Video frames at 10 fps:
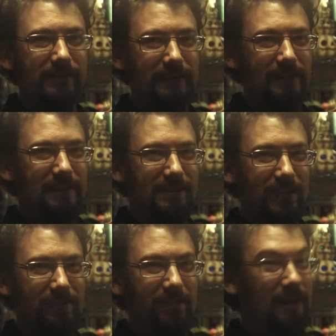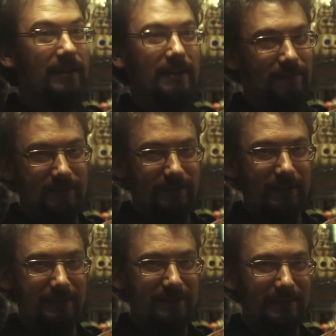to get it together, and I didn't have a
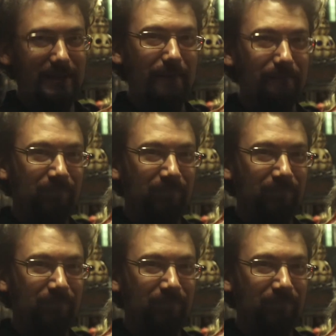T-Rex at the time.